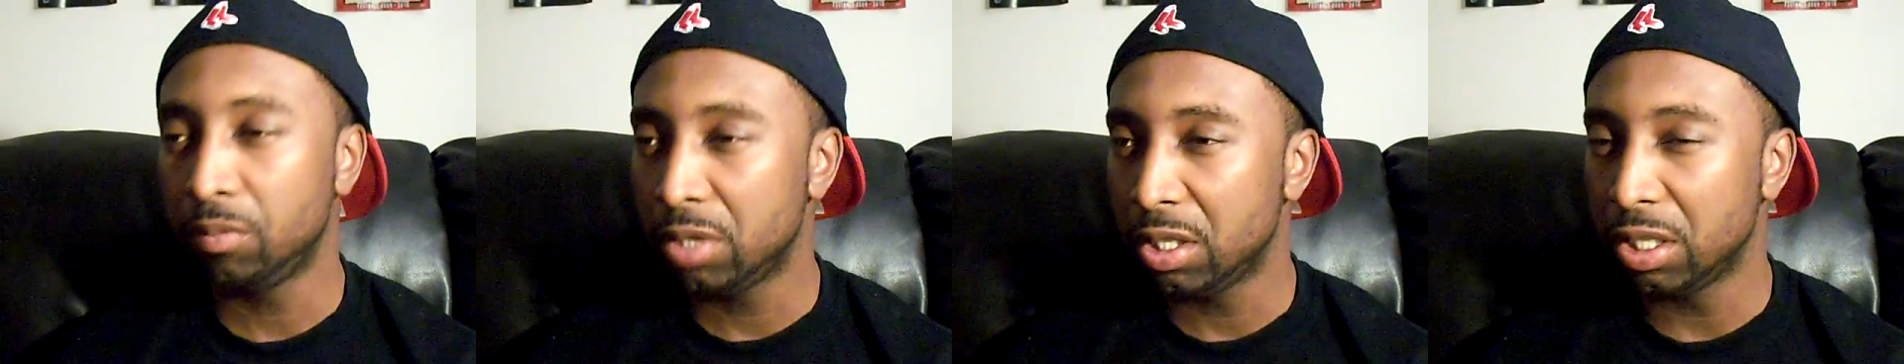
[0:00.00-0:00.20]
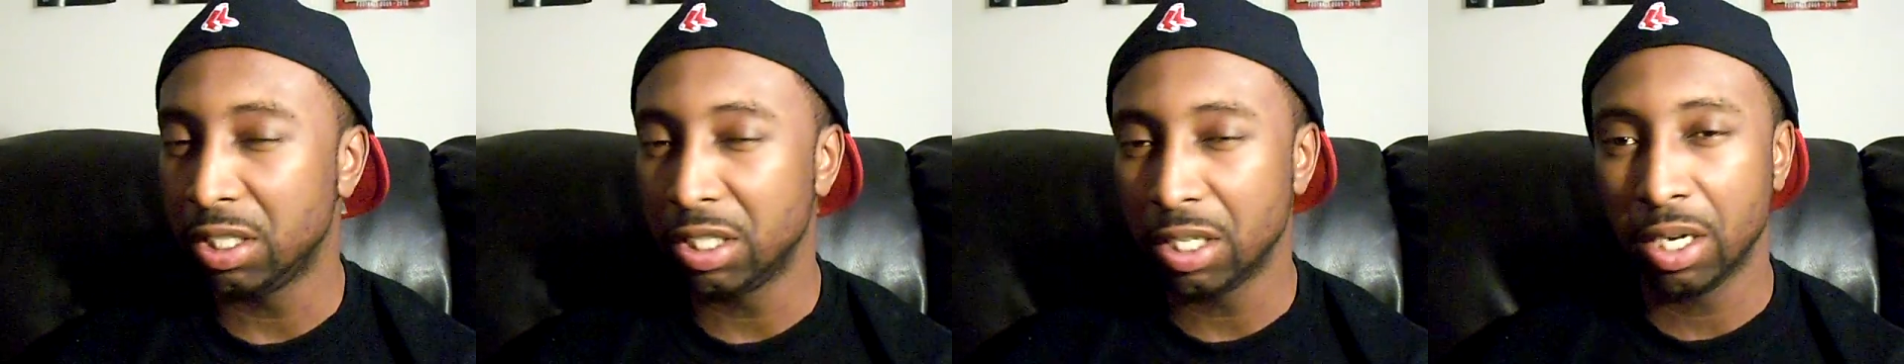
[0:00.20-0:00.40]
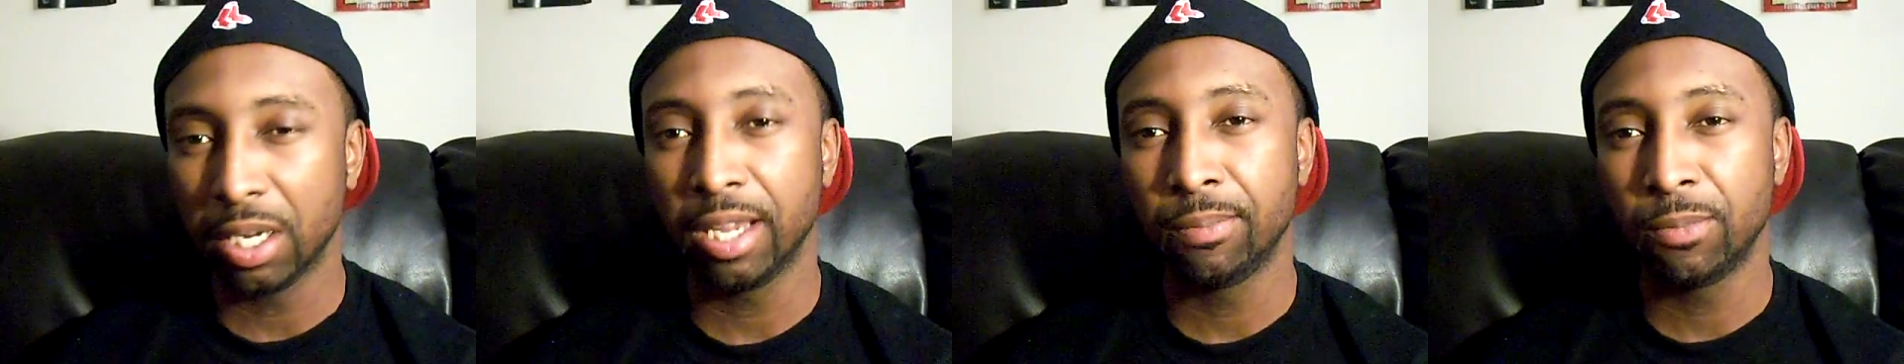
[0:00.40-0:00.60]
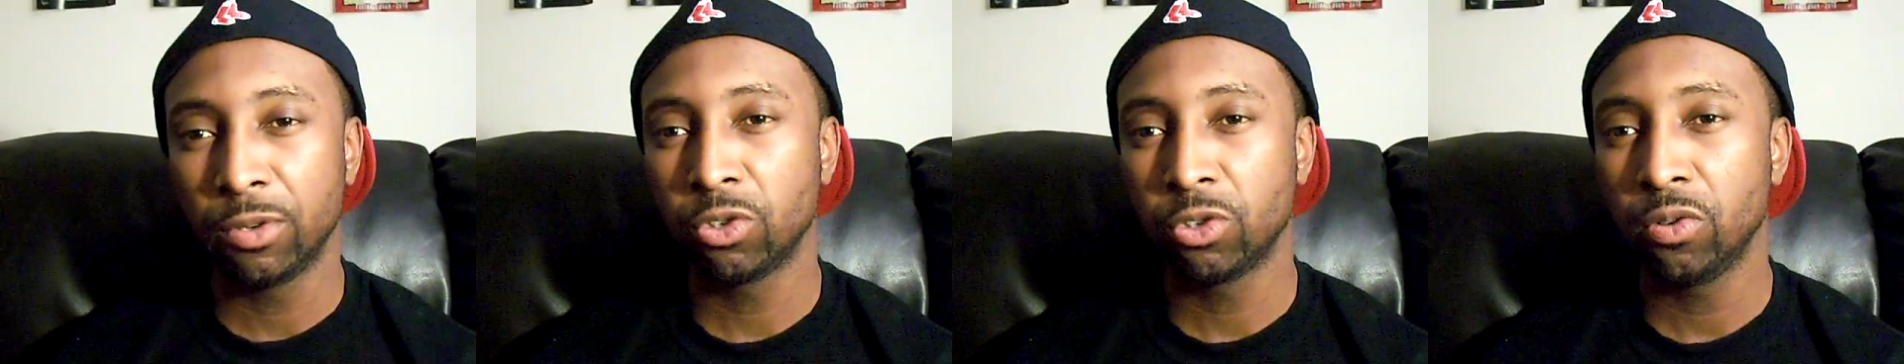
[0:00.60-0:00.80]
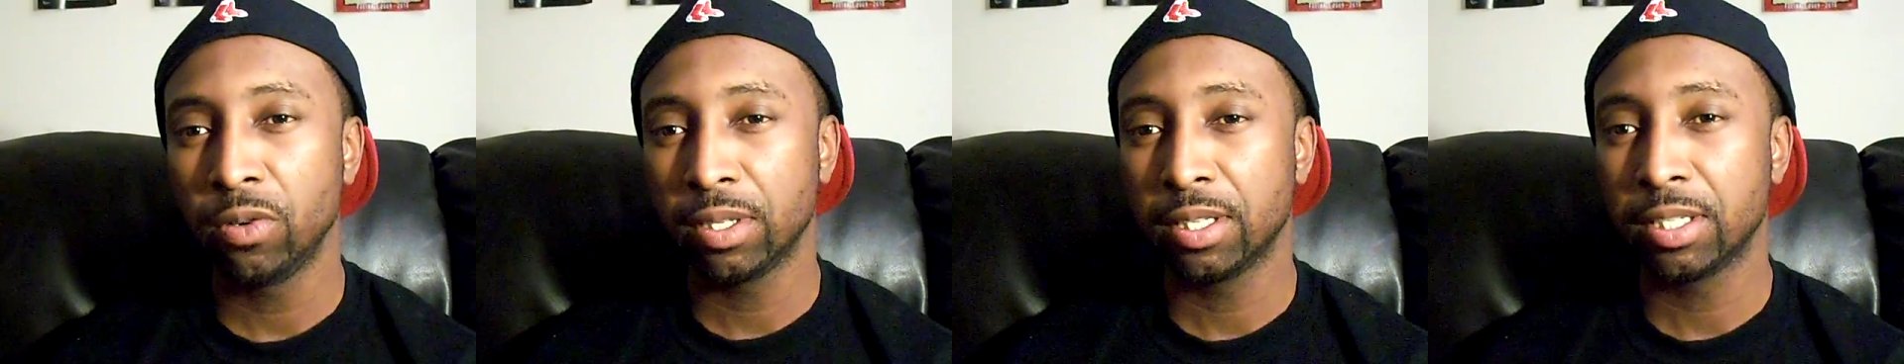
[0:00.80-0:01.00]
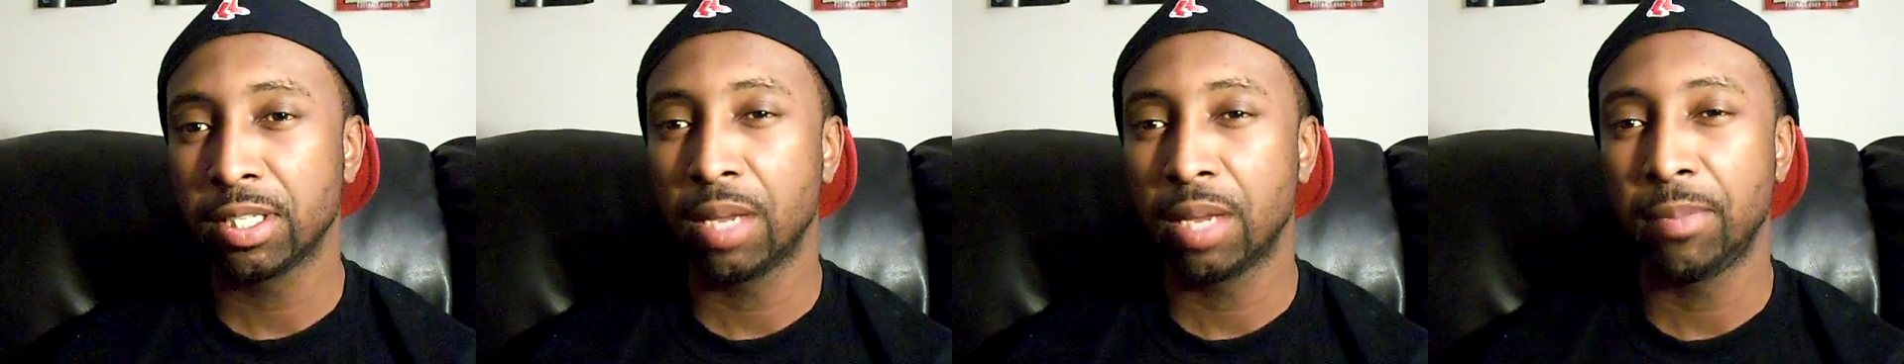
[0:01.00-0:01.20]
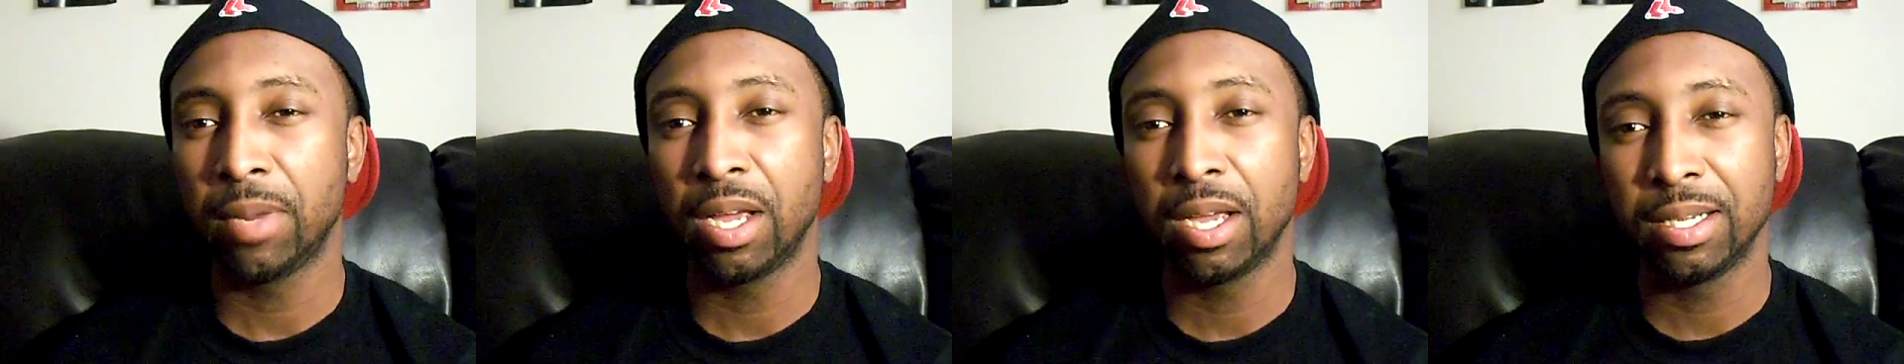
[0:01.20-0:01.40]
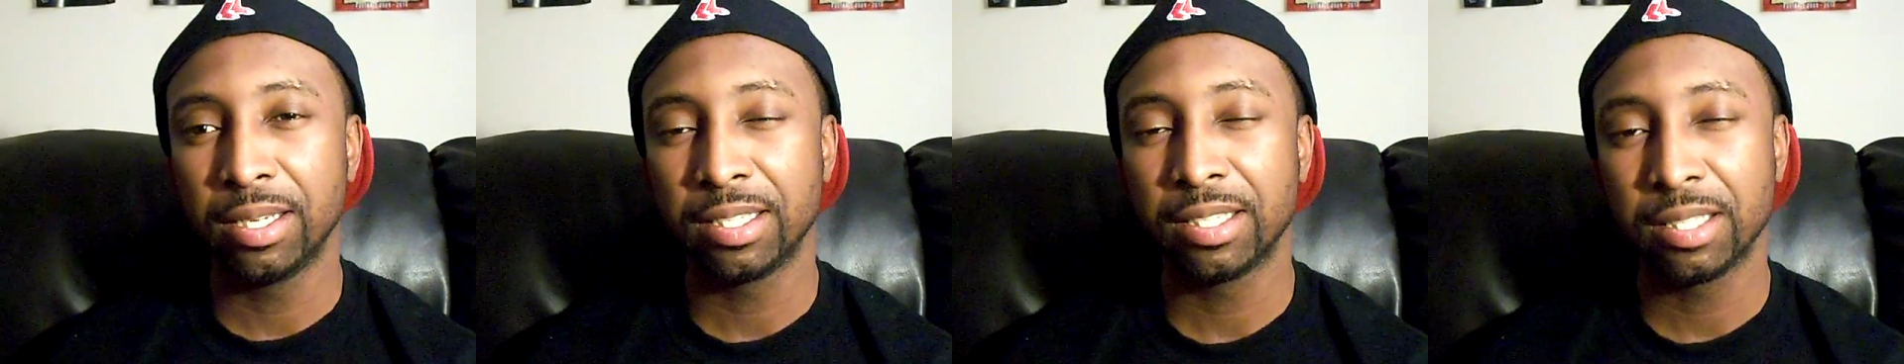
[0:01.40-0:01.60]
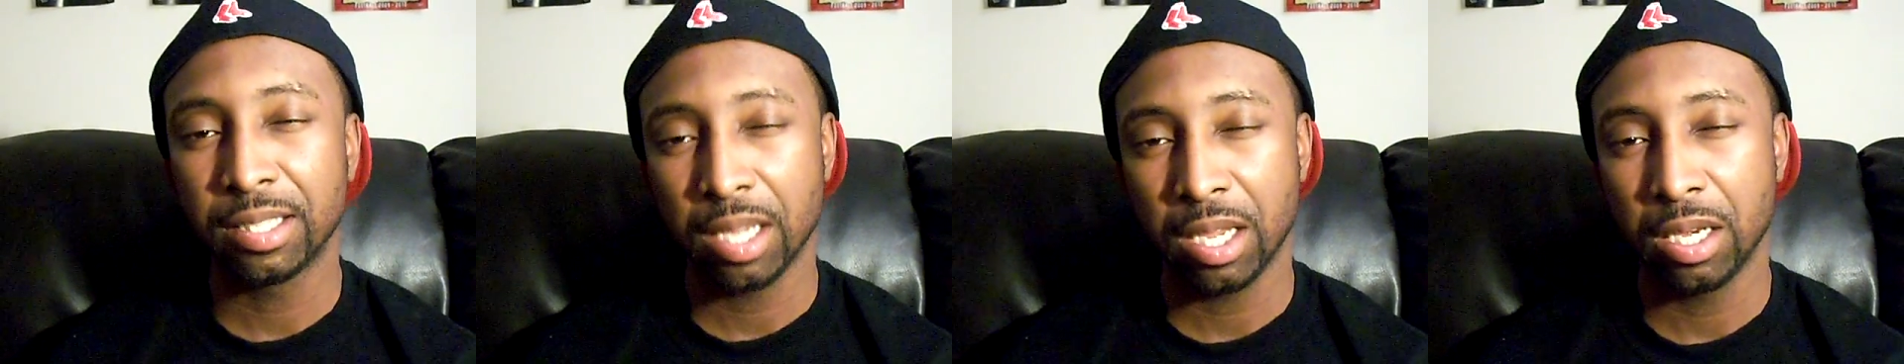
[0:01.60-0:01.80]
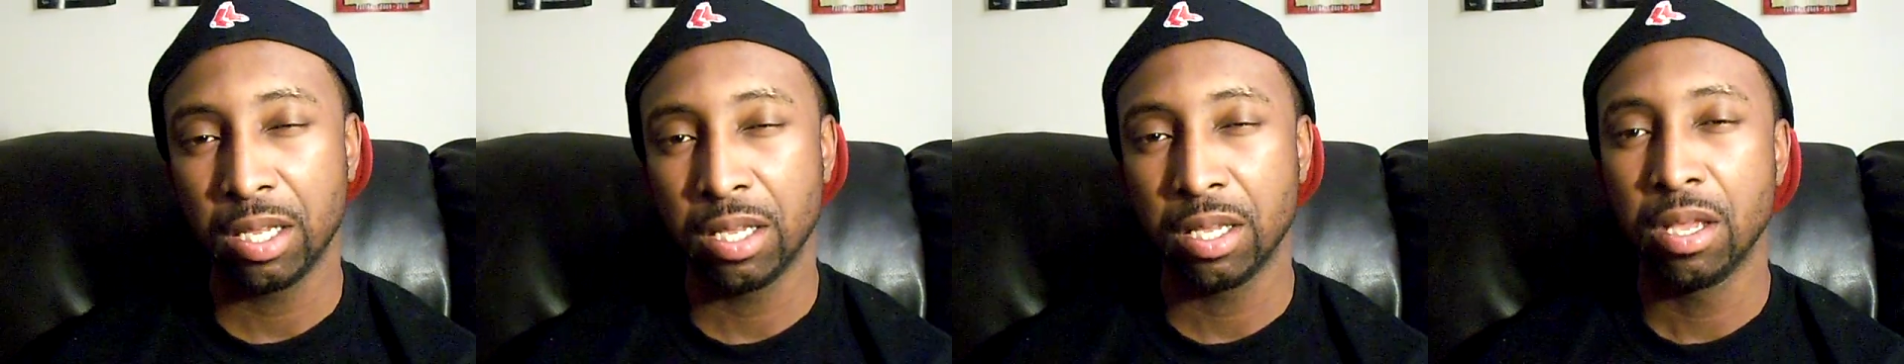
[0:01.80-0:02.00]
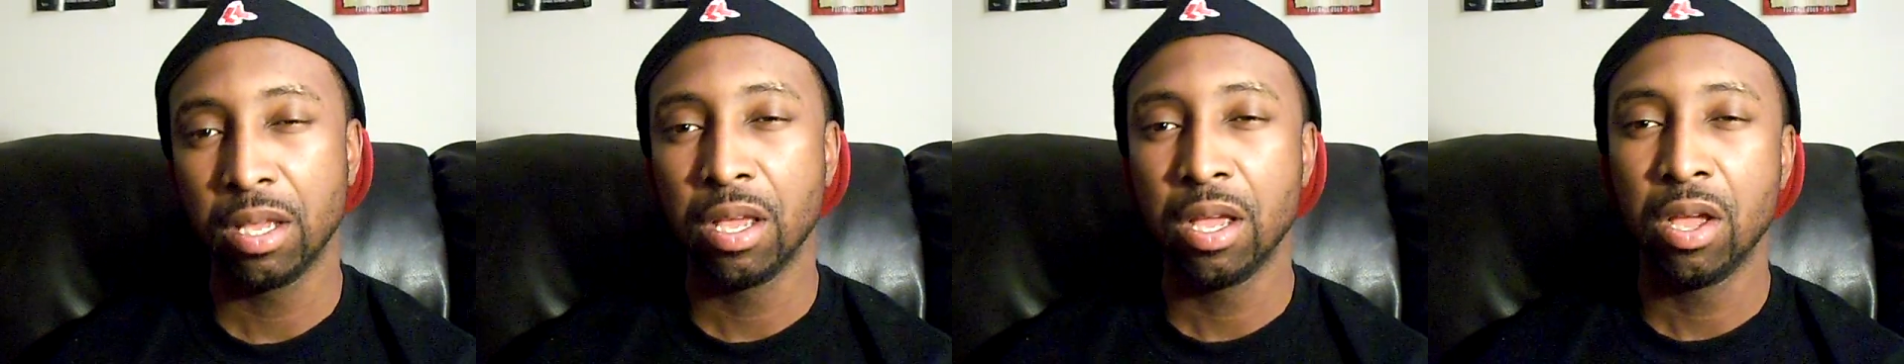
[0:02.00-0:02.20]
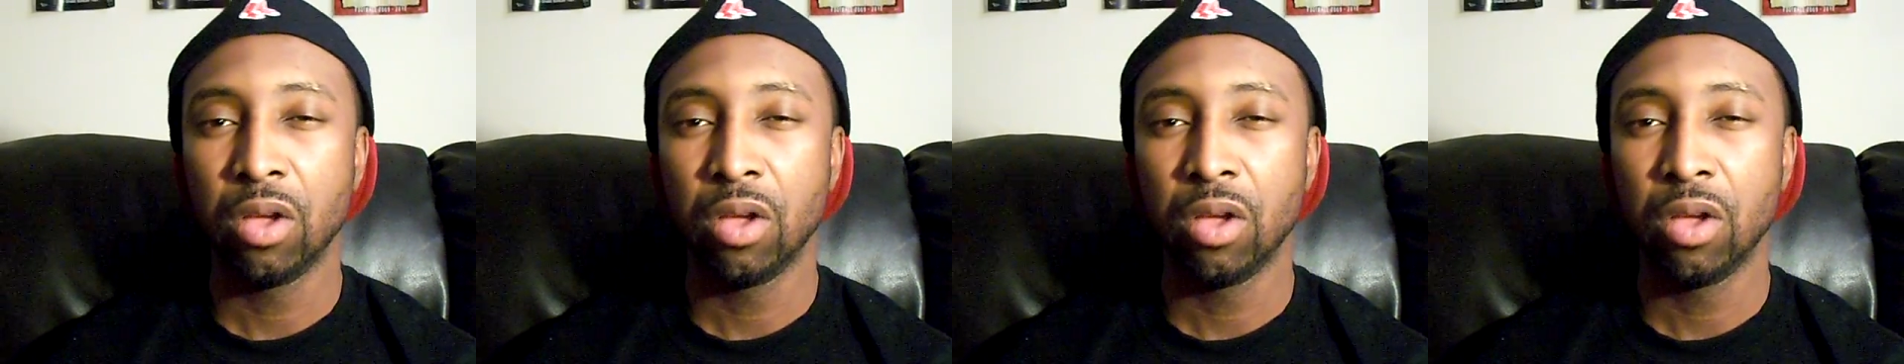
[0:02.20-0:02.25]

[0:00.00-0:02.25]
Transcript: I'm just young and immature at the time, not understanding